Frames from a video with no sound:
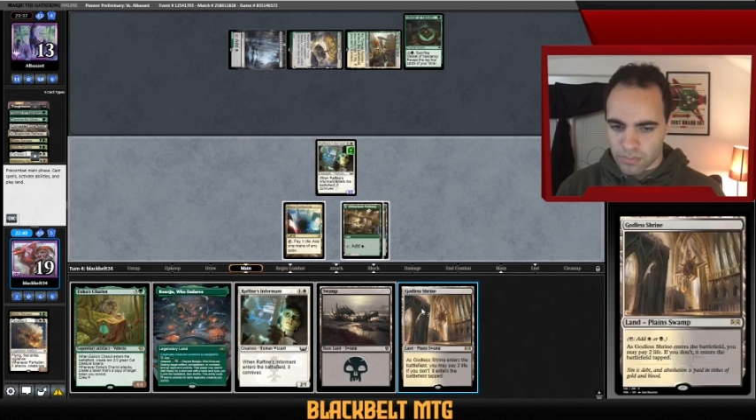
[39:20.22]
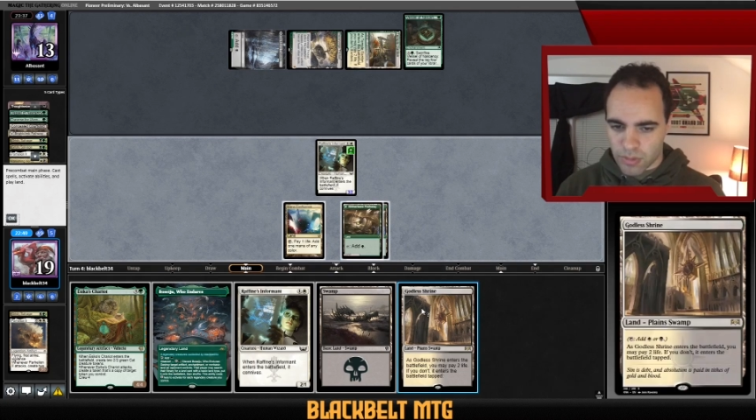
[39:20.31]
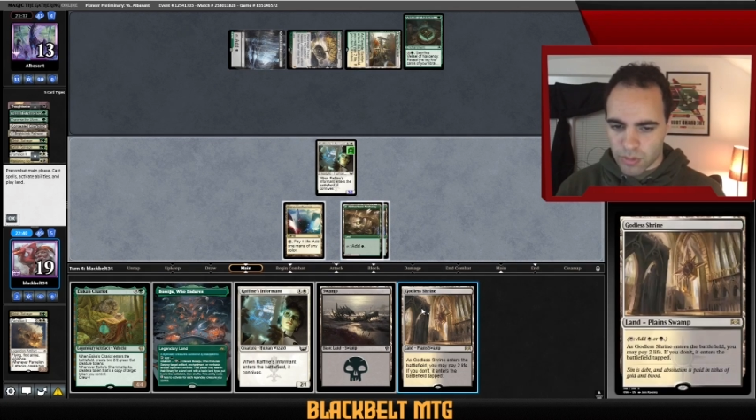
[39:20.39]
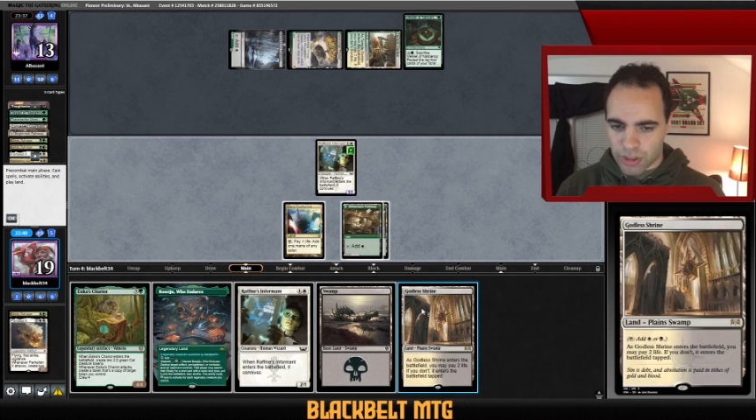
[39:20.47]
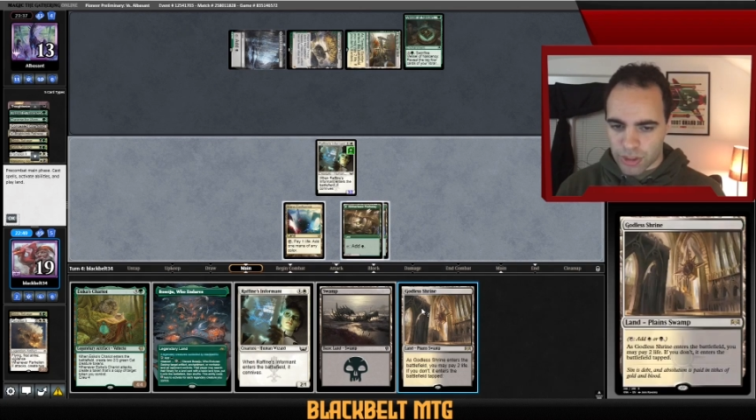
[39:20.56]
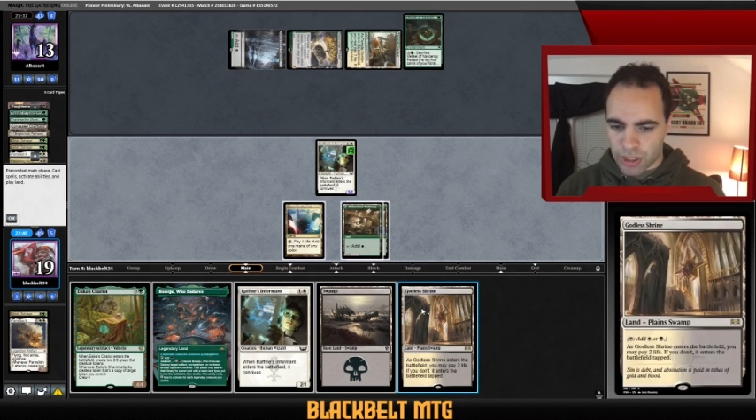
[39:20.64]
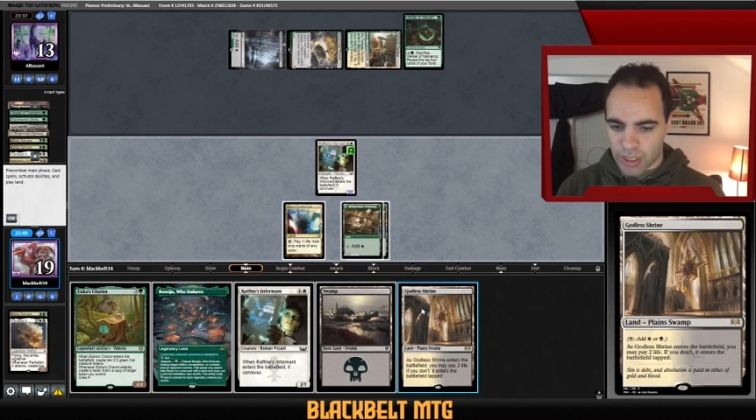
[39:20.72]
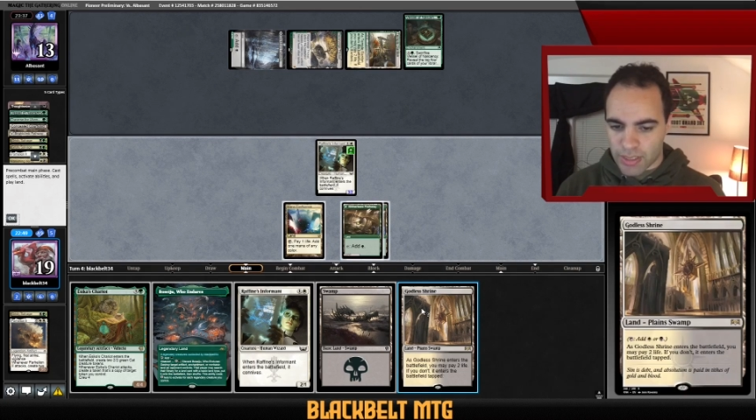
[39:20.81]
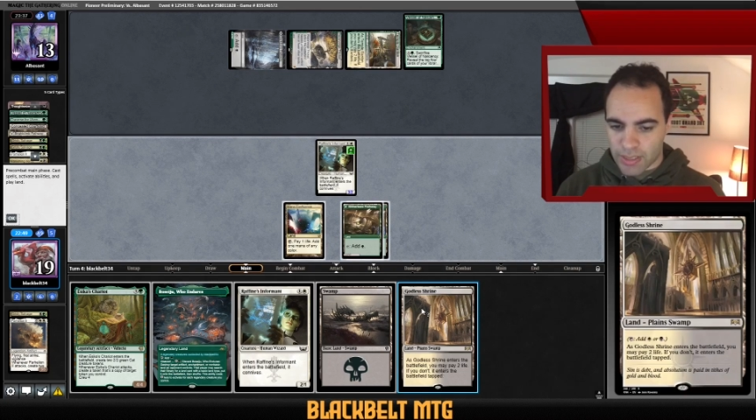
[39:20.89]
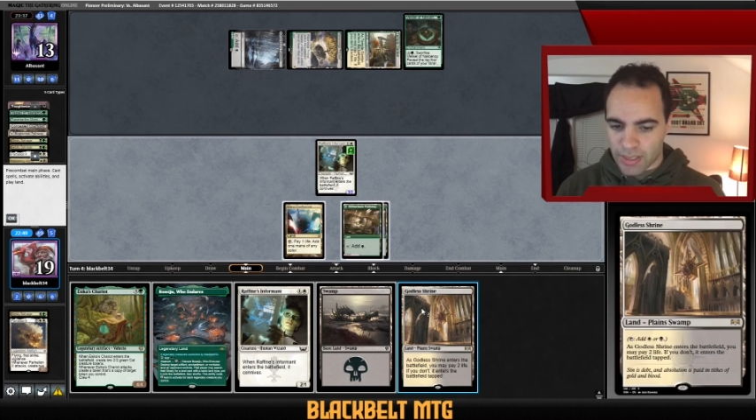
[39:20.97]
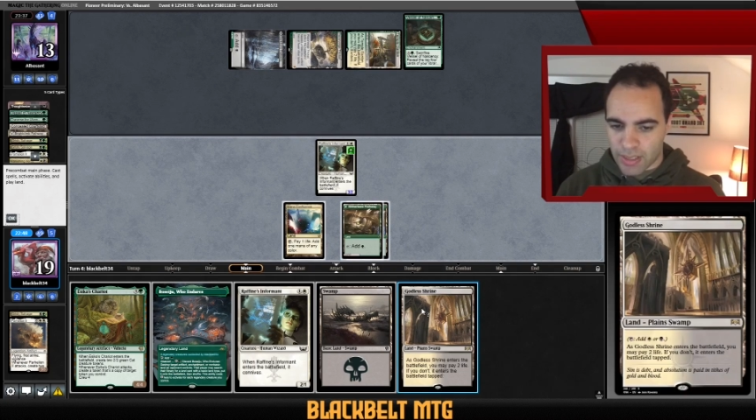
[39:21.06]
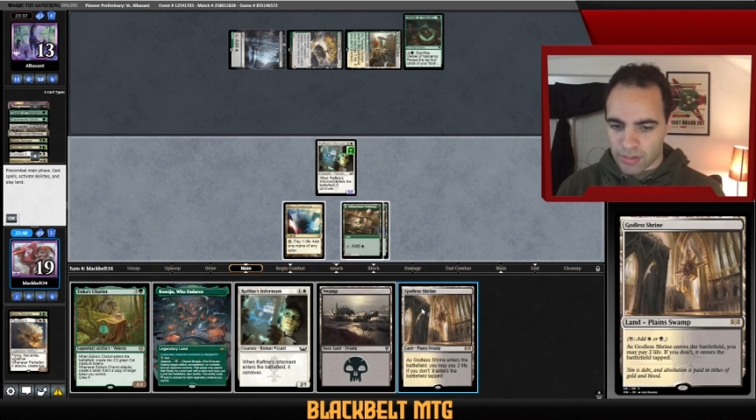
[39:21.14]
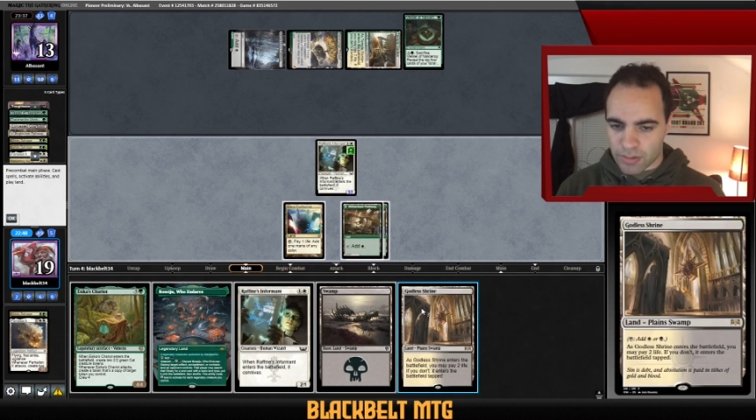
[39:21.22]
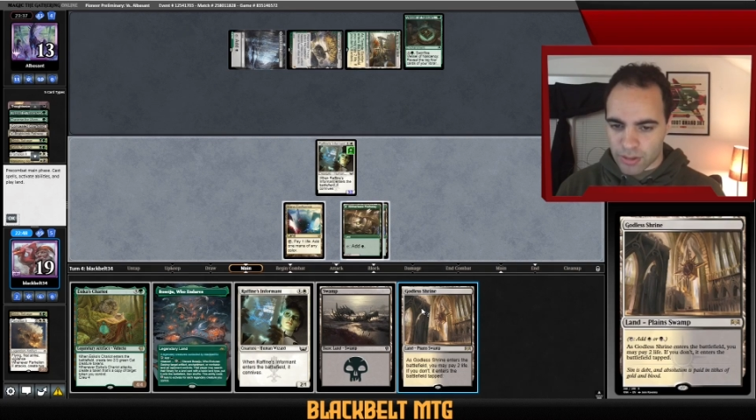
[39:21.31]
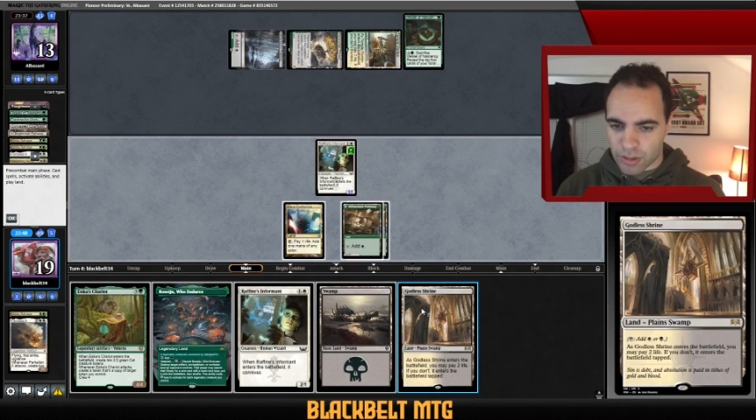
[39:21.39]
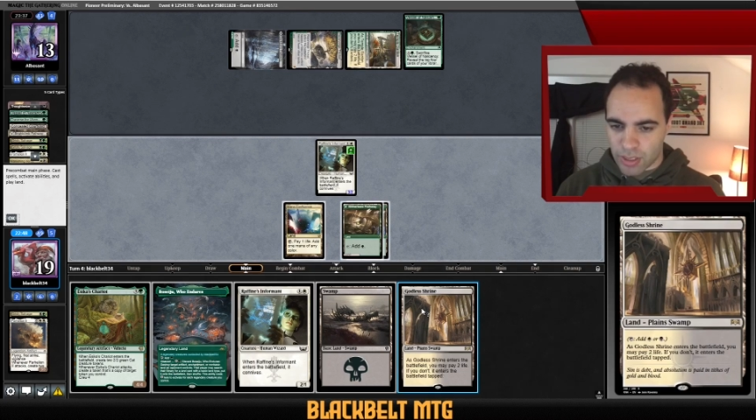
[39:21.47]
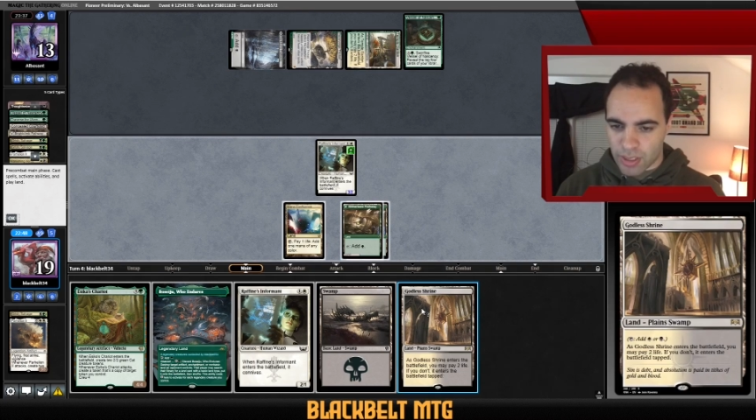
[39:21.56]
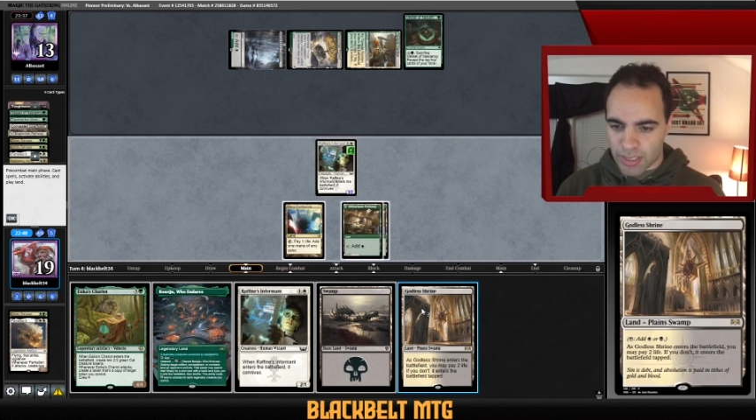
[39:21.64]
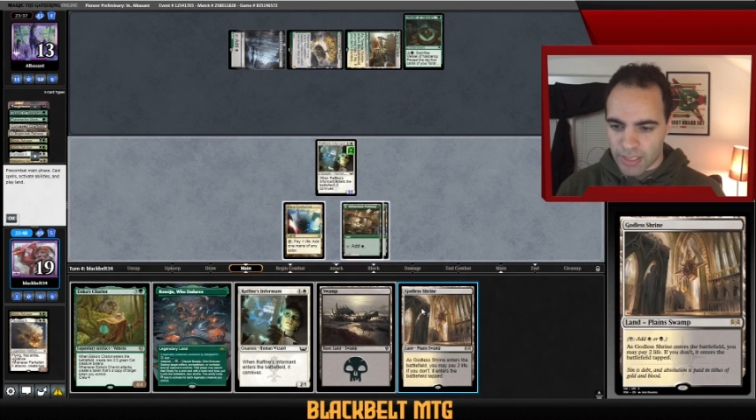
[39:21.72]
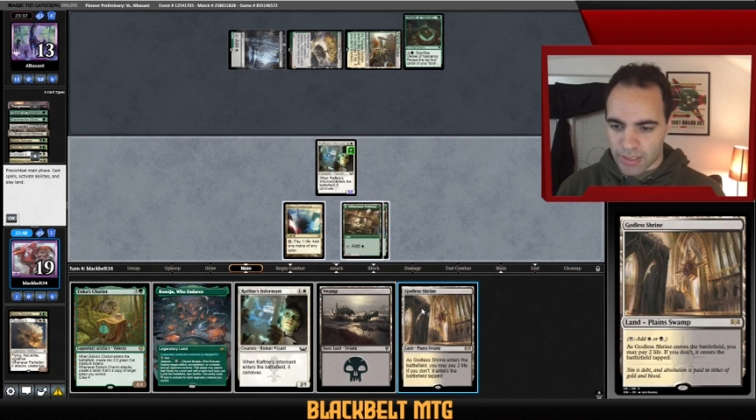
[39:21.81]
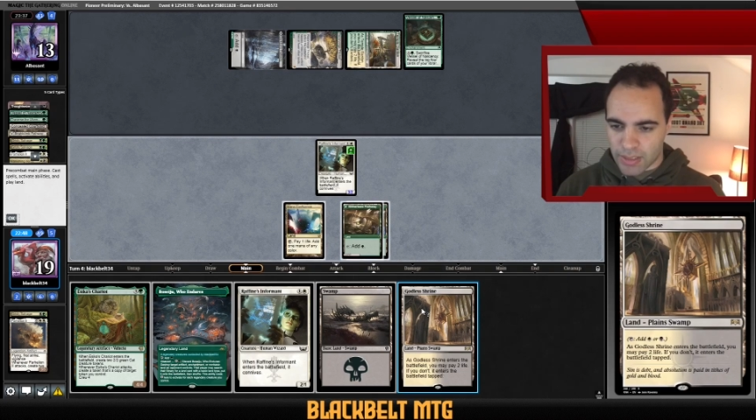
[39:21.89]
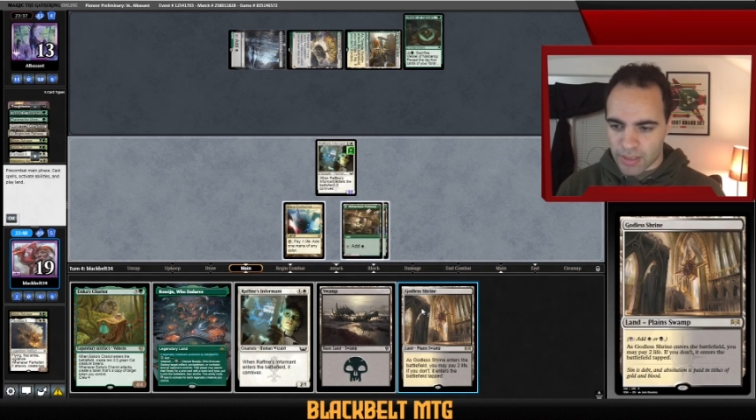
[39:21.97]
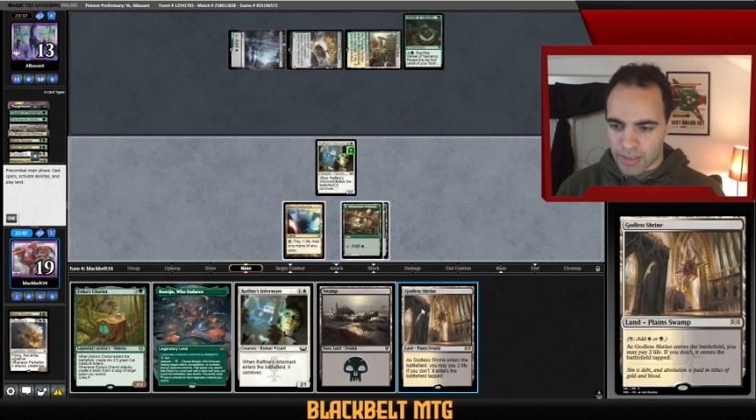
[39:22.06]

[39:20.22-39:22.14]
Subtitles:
maybe Shock in Godless Shrine,